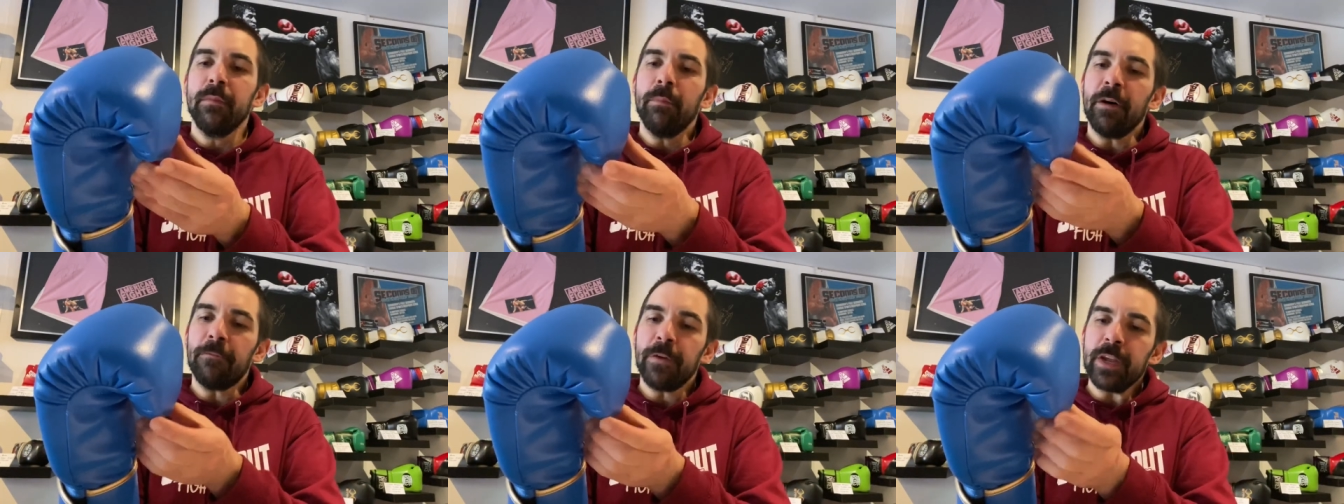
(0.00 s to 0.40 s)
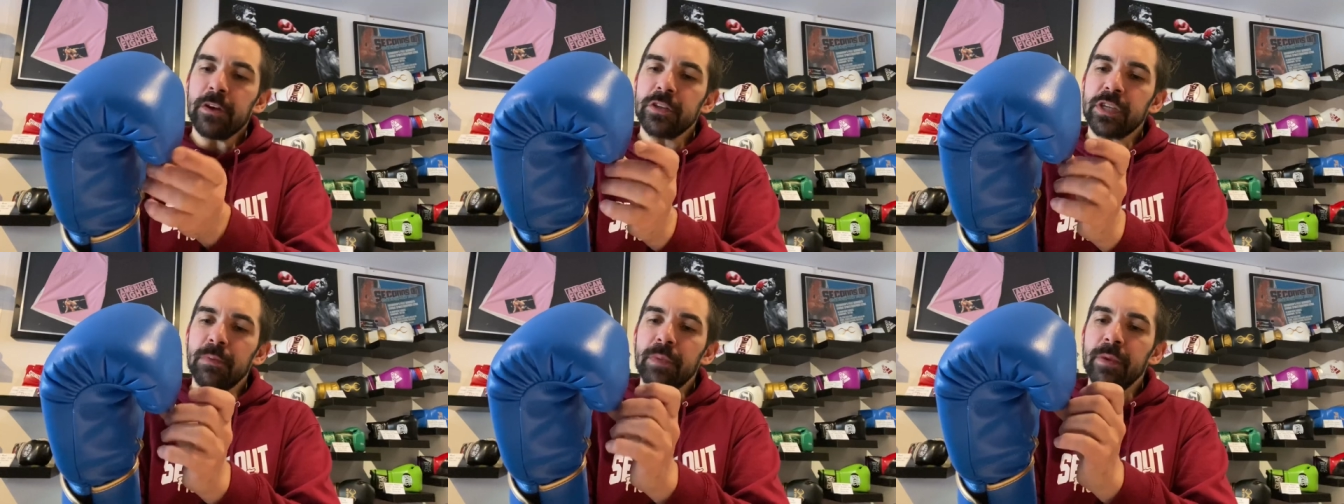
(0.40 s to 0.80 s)
My
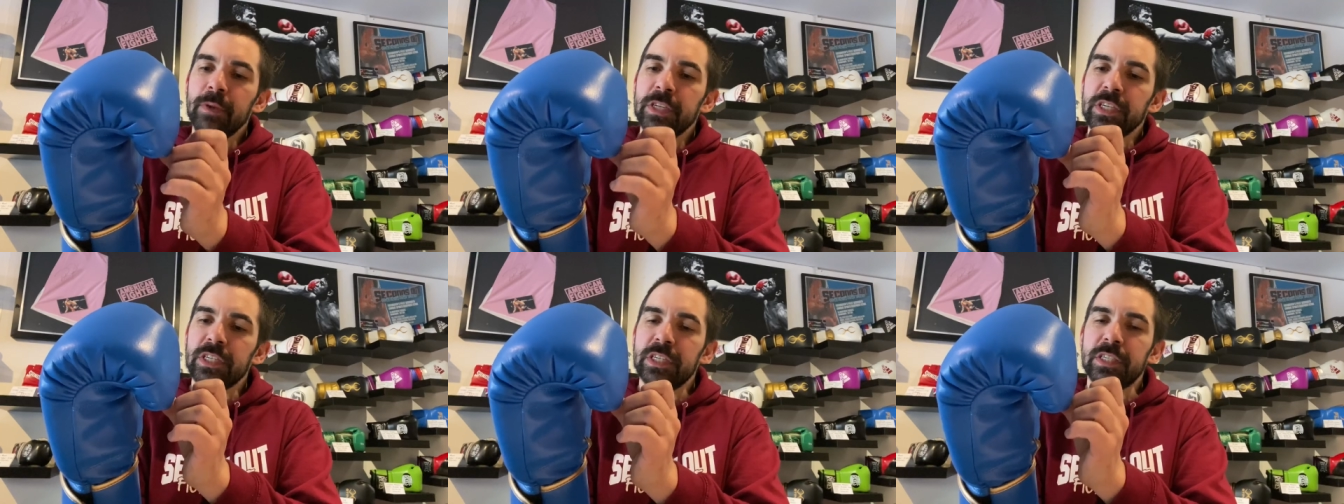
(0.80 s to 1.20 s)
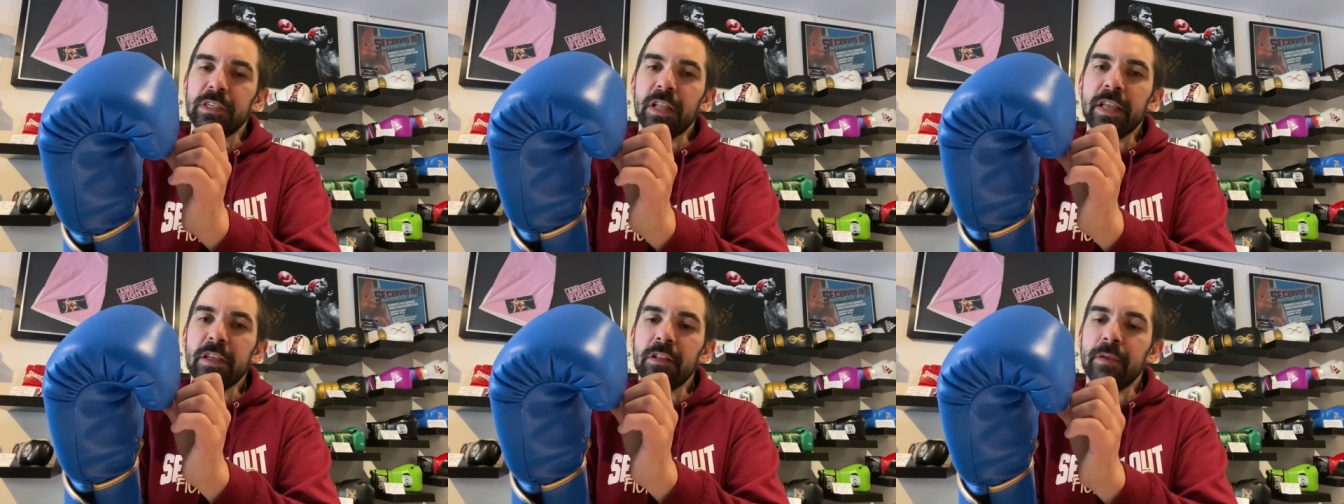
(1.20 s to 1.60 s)
fingers are maybe just
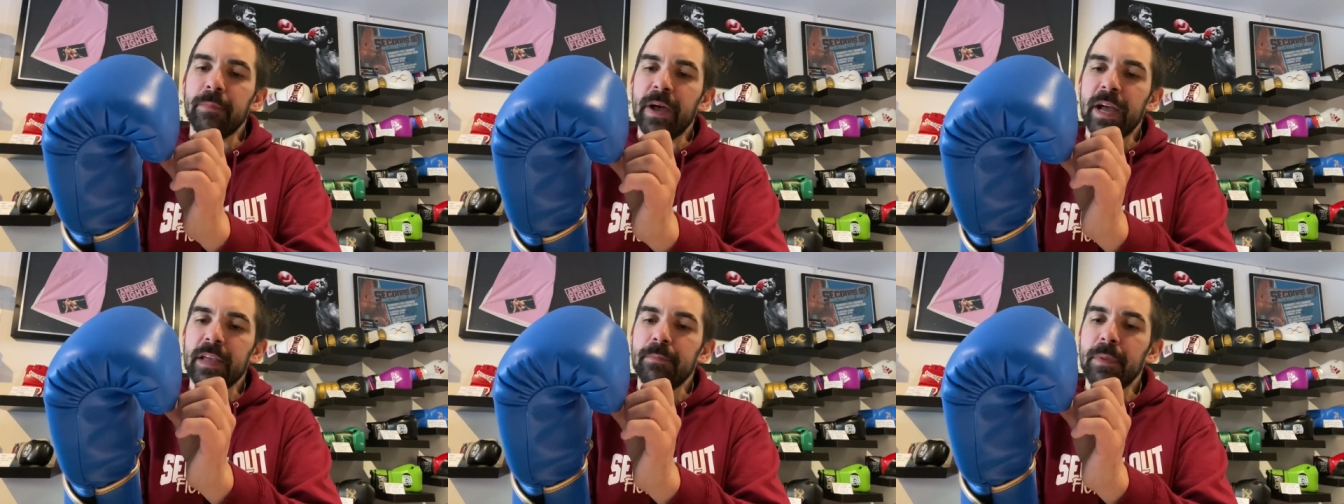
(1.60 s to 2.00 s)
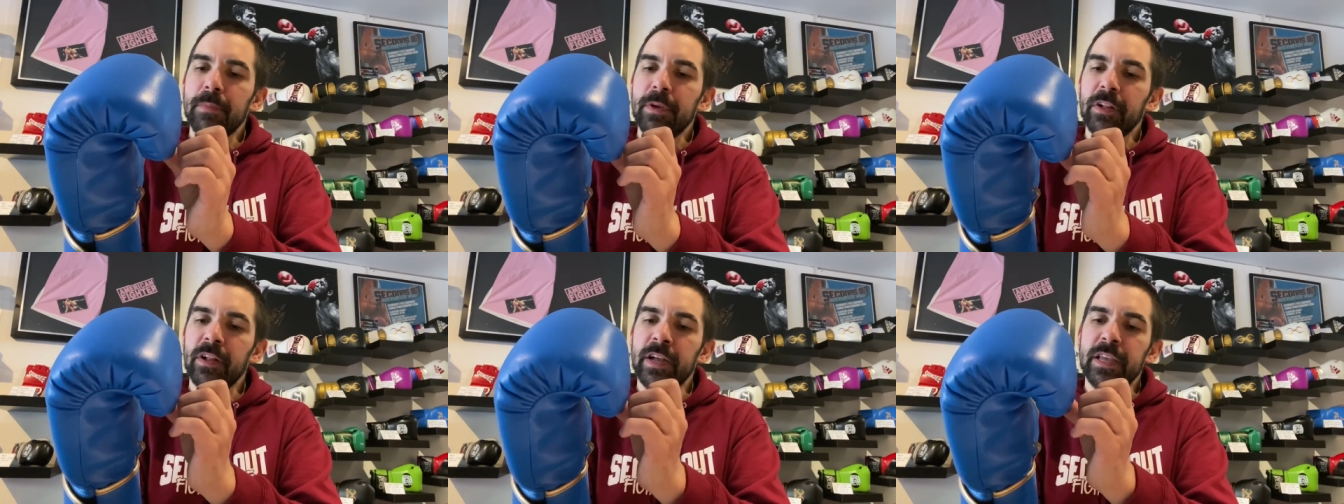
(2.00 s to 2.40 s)
slightly back,
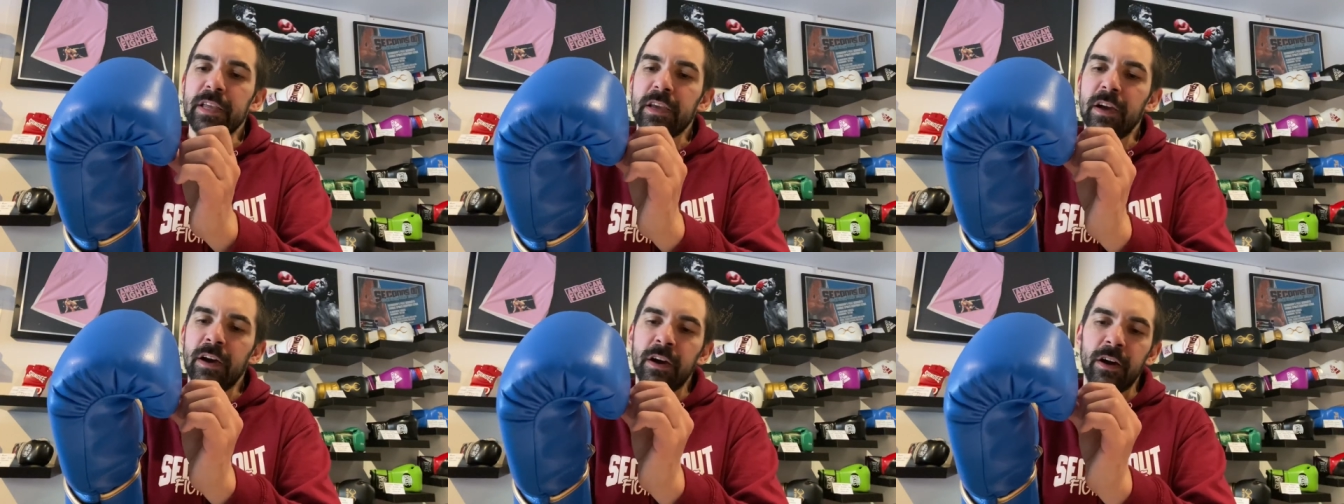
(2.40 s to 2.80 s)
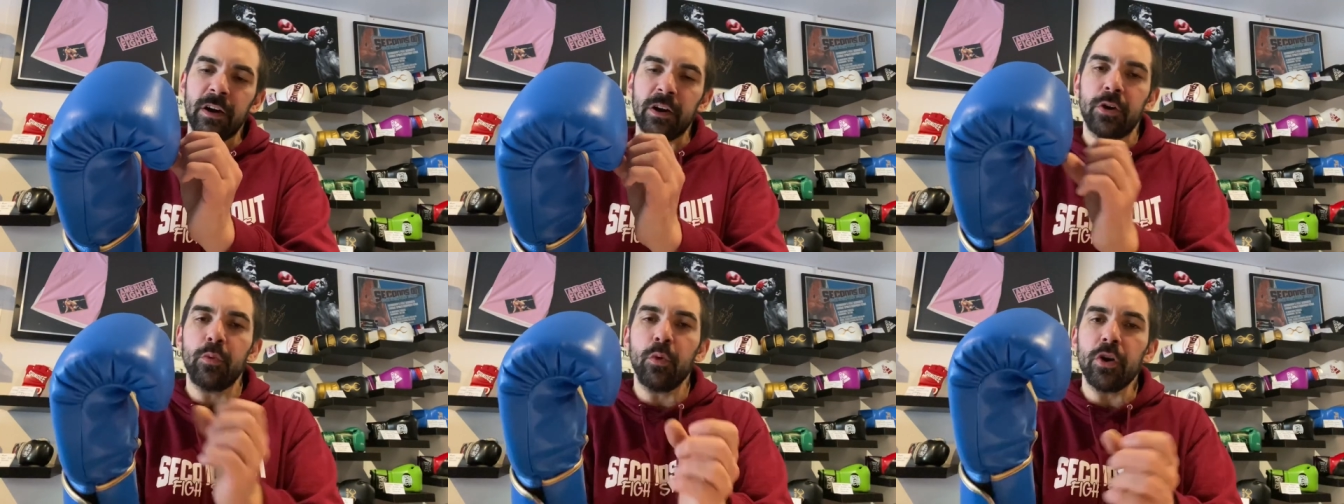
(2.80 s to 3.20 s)
maybe like a
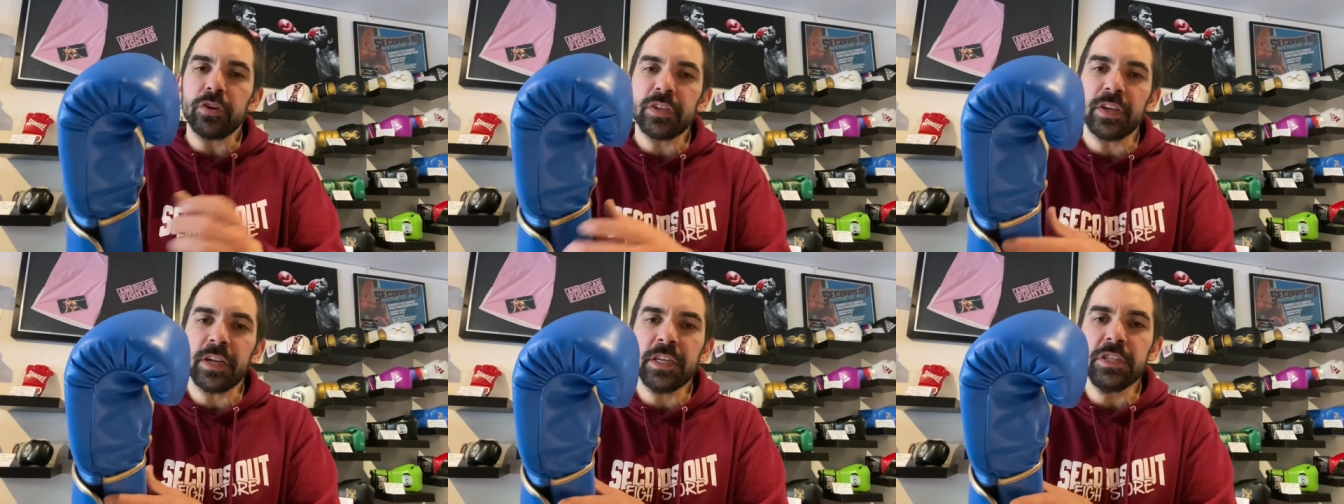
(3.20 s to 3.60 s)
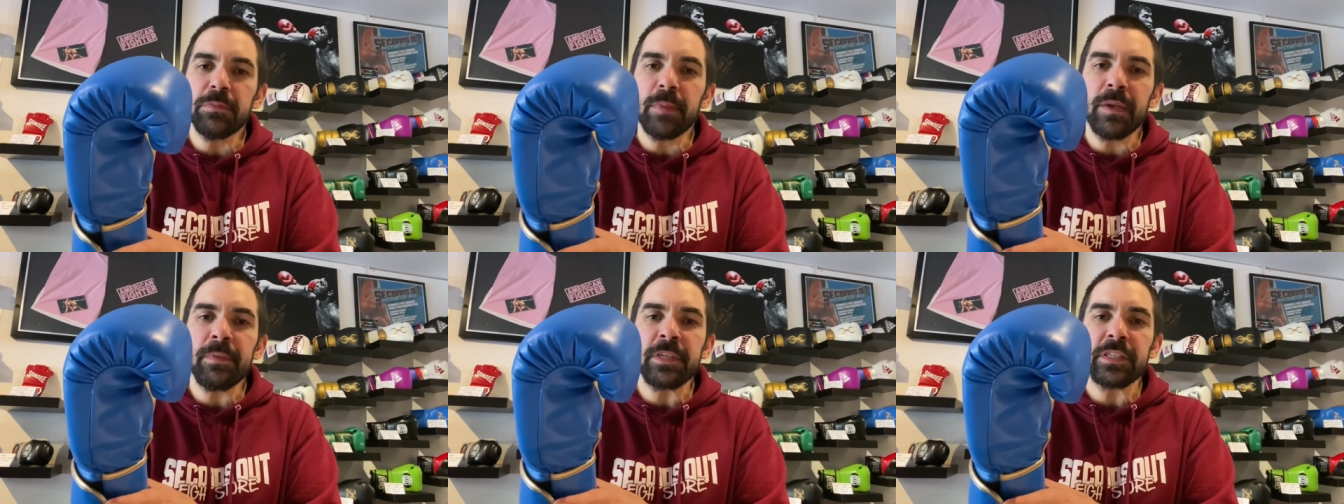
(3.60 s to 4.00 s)
quarter inch,
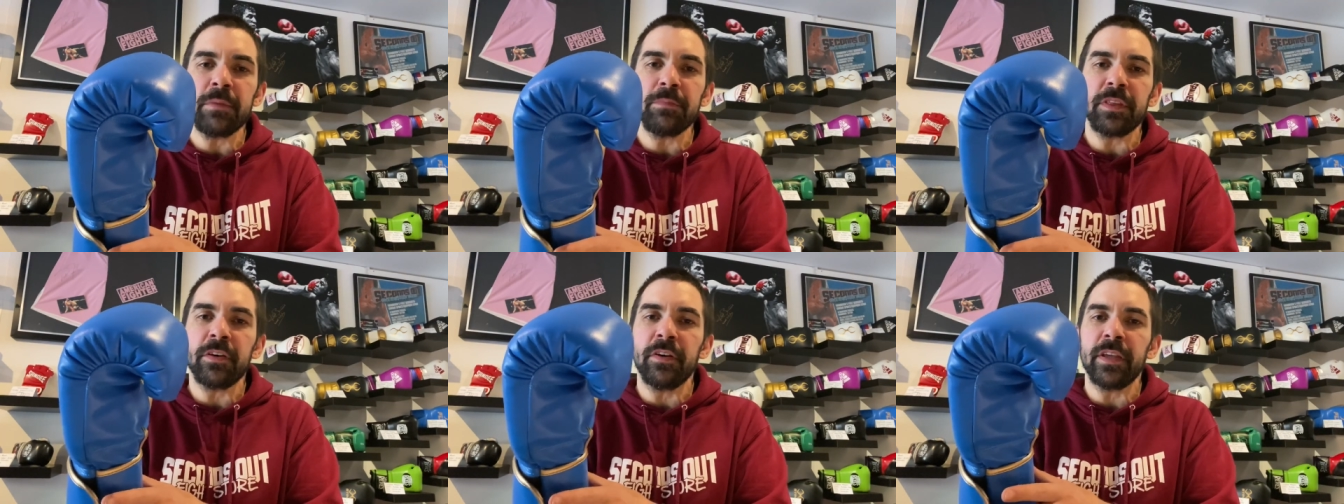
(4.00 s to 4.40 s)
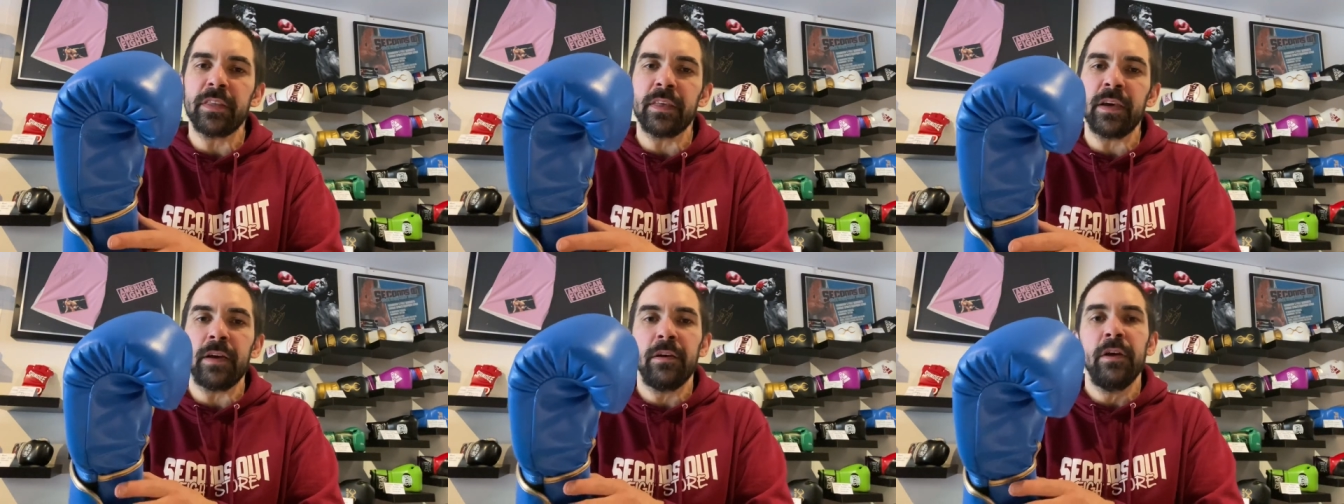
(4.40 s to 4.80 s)
maybe something like
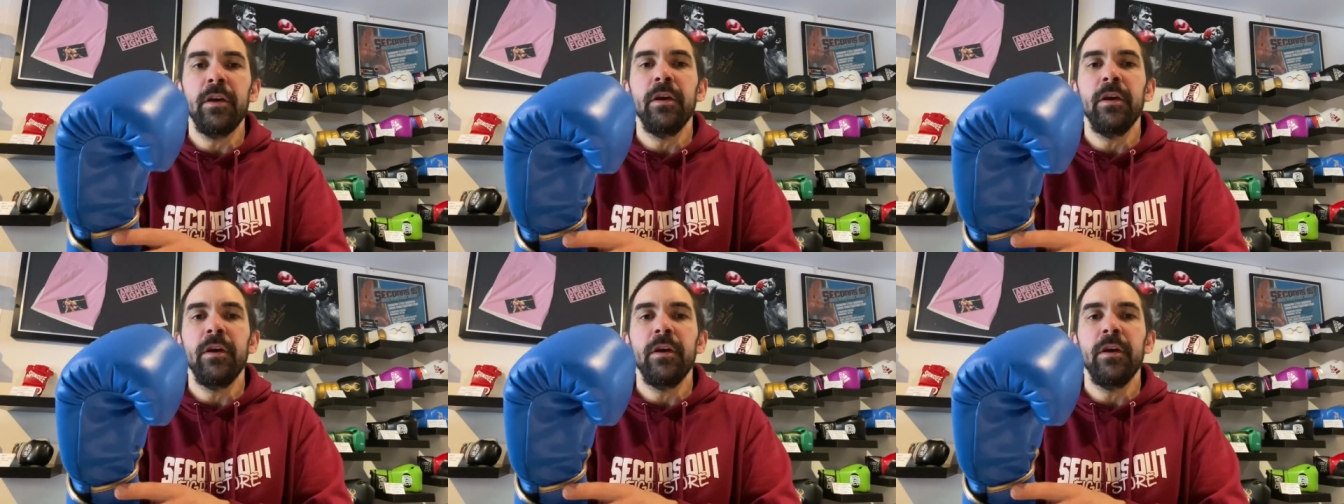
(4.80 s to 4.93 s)
that,